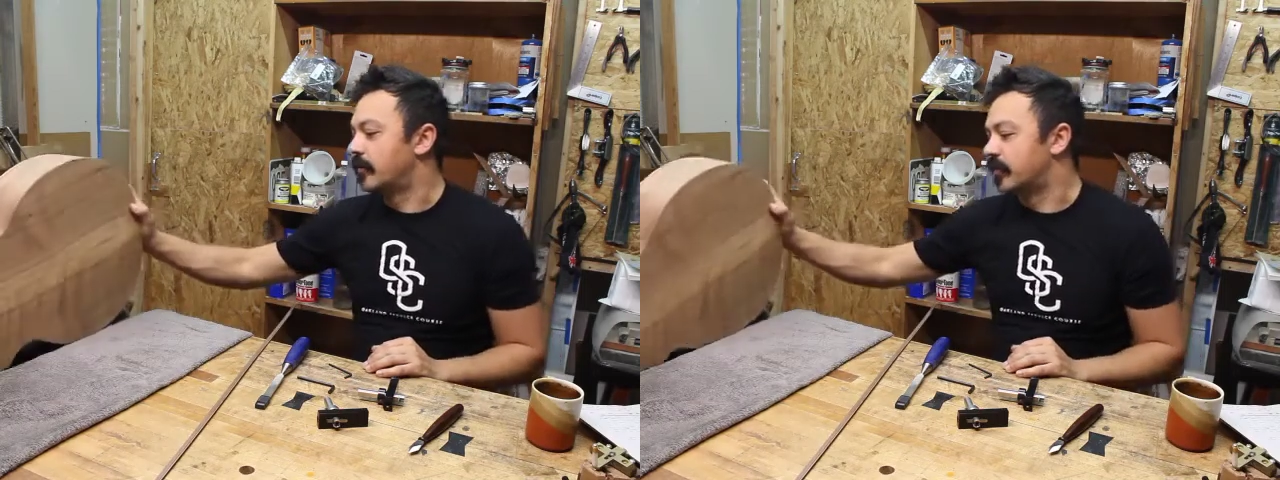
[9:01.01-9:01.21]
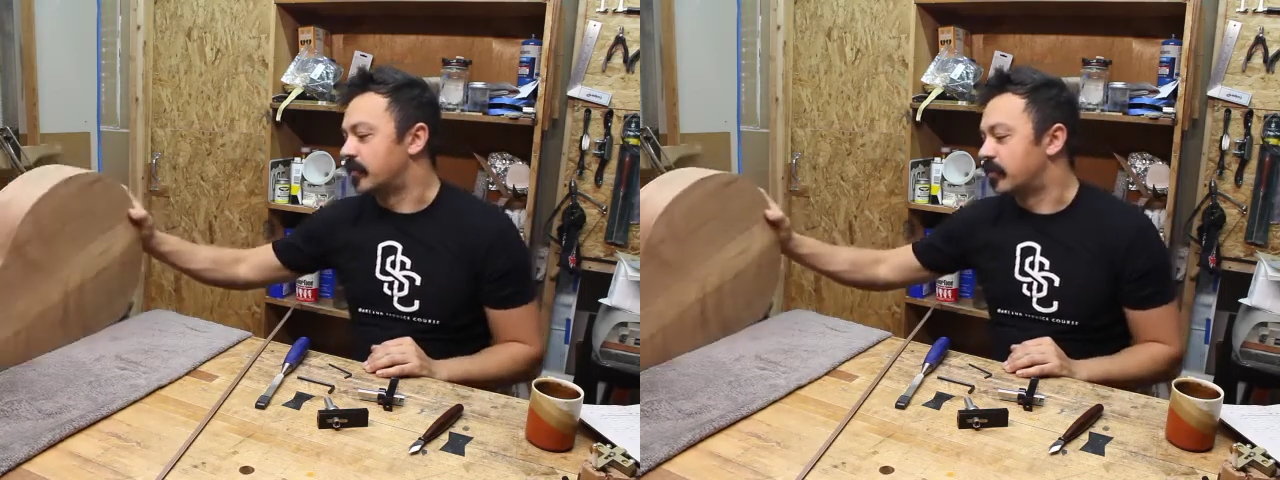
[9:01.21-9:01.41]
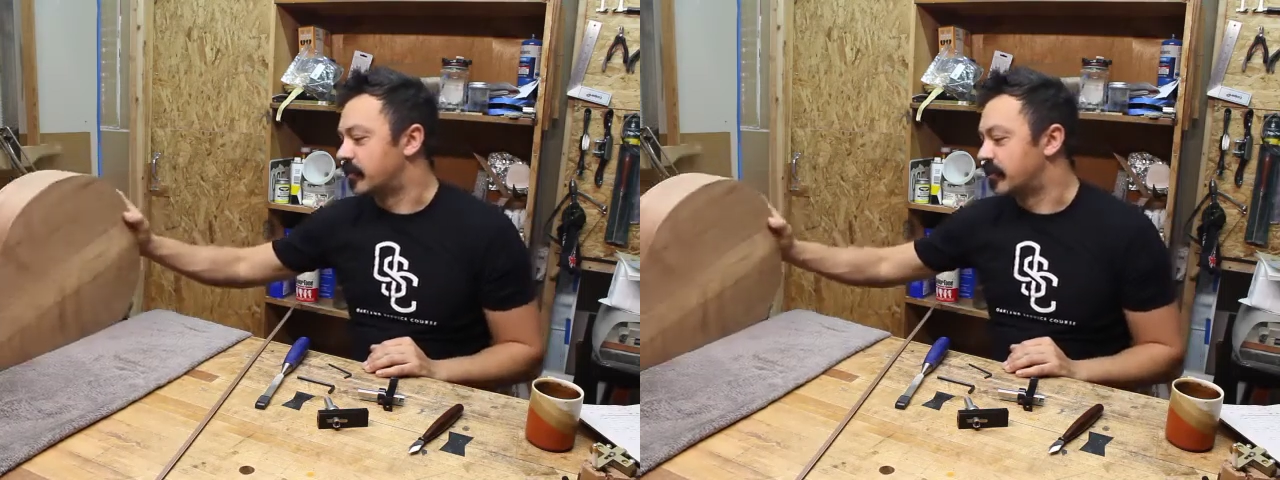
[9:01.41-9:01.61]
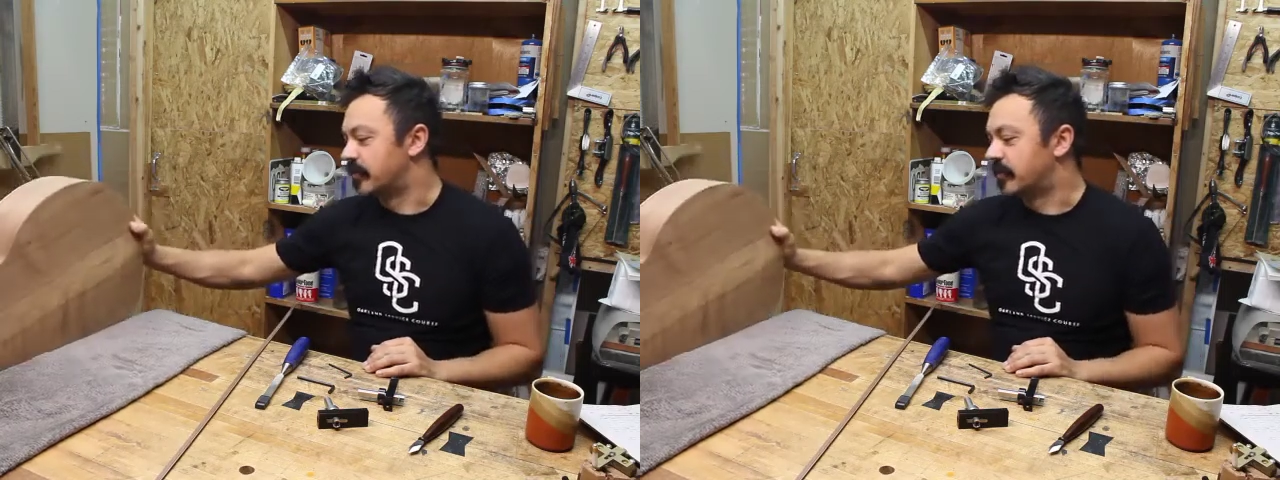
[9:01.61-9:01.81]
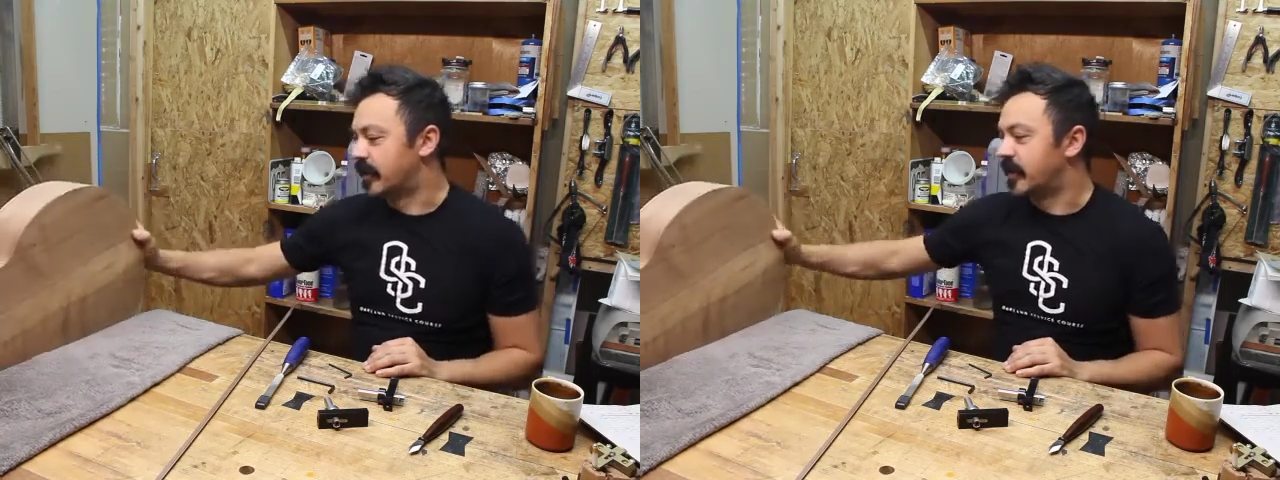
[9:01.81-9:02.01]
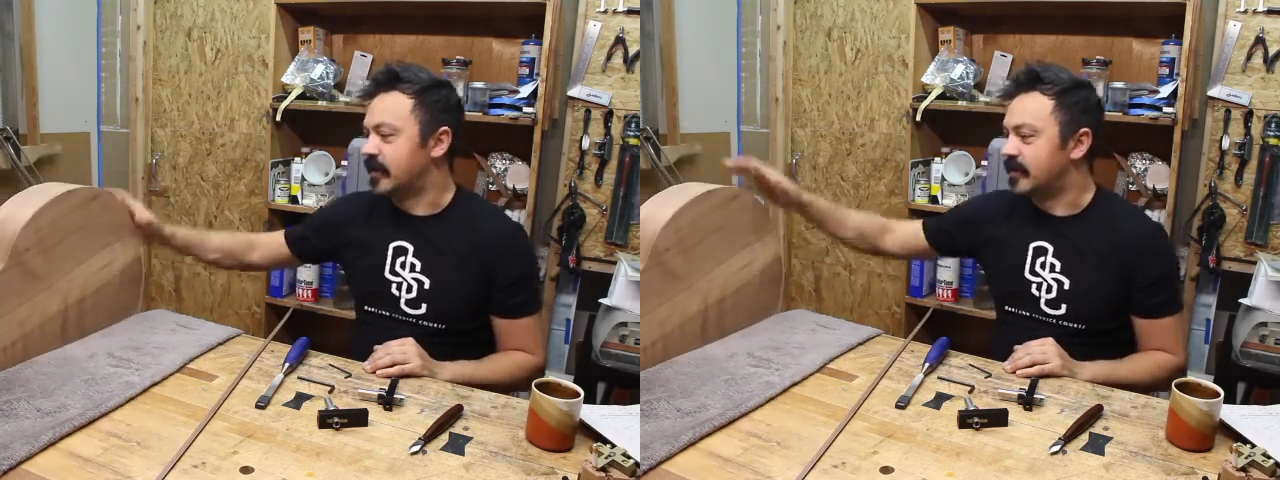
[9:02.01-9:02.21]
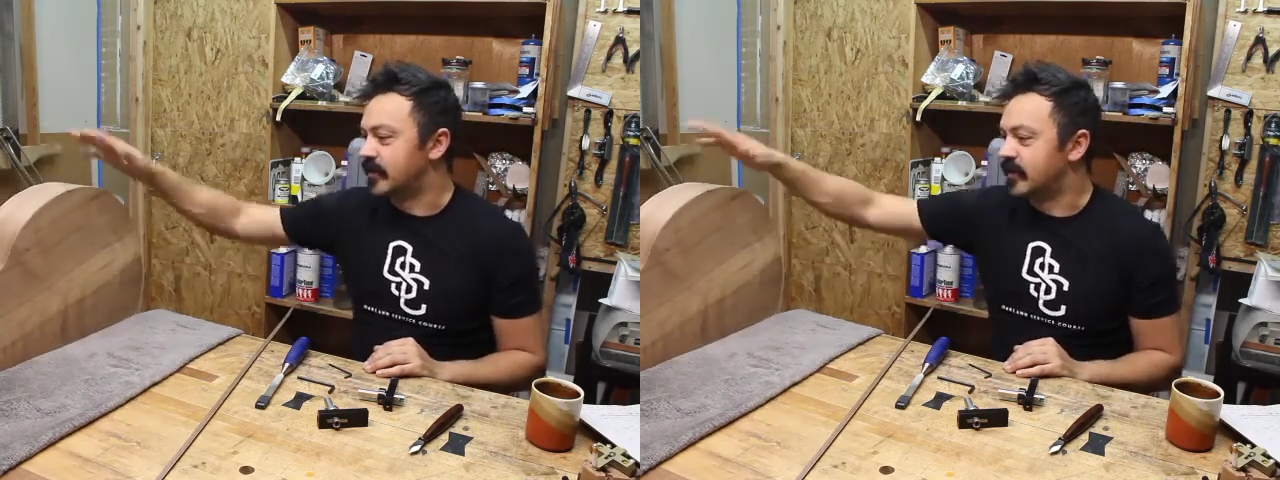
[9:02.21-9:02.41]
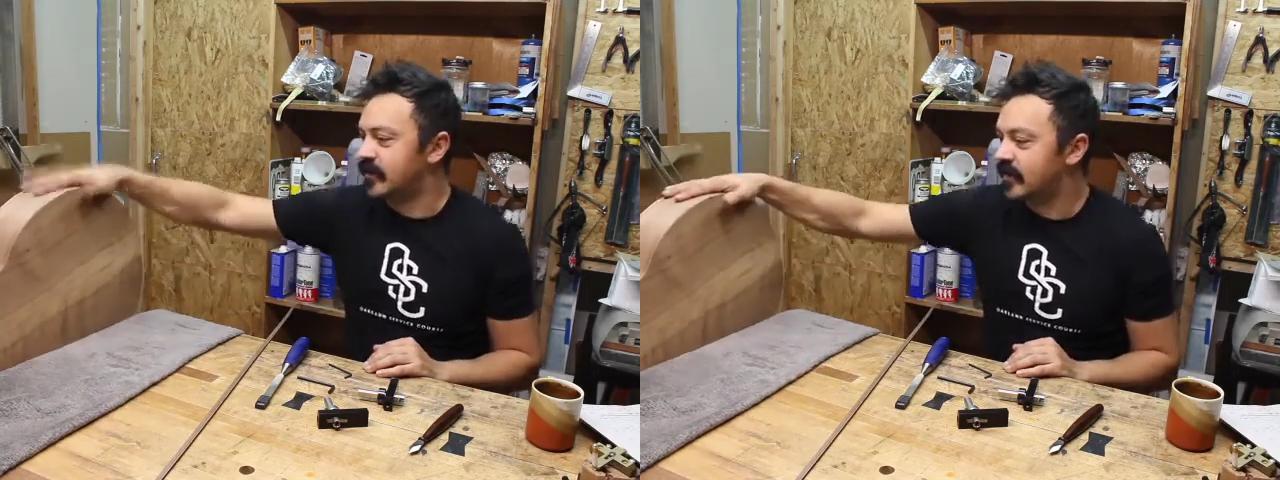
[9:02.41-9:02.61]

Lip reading: to put it in my handy